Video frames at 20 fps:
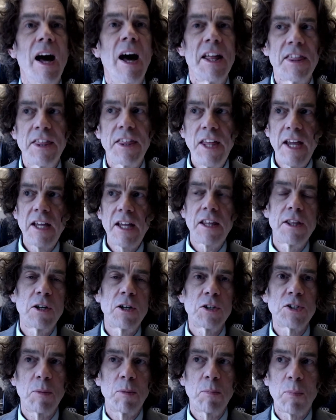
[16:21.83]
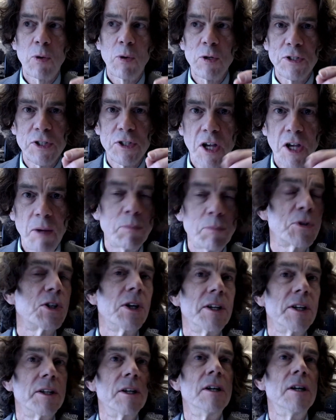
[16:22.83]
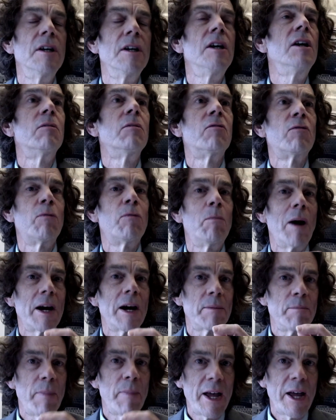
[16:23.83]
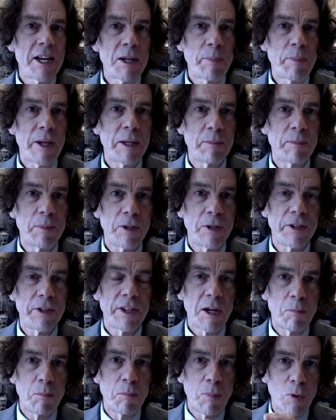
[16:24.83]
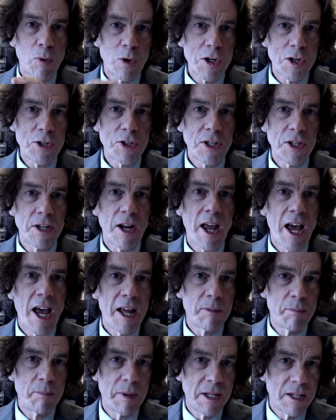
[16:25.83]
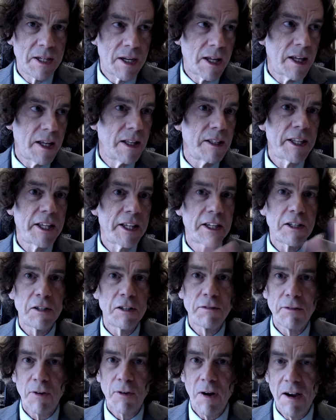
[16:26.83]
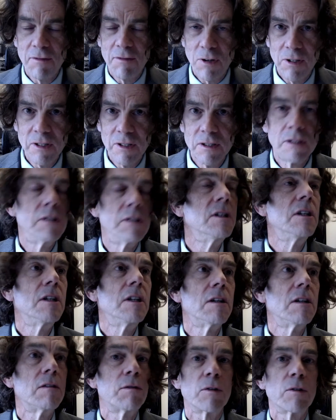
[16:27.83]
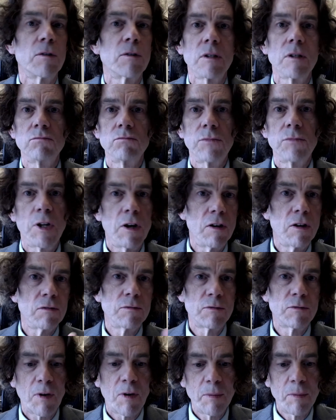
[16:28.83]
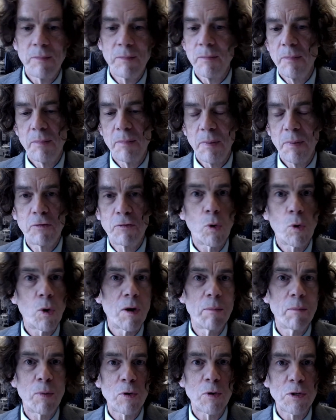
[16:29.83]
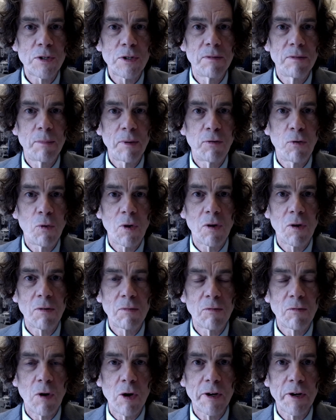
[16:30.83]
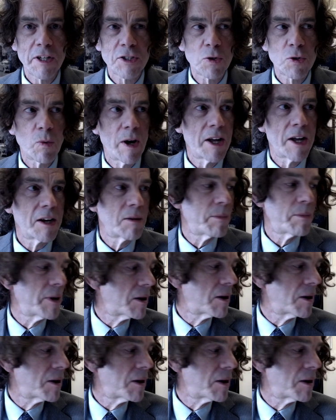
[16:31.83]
I think there's a presumption by many people that abortion had been illegal forever. From before Roe against Wade, it had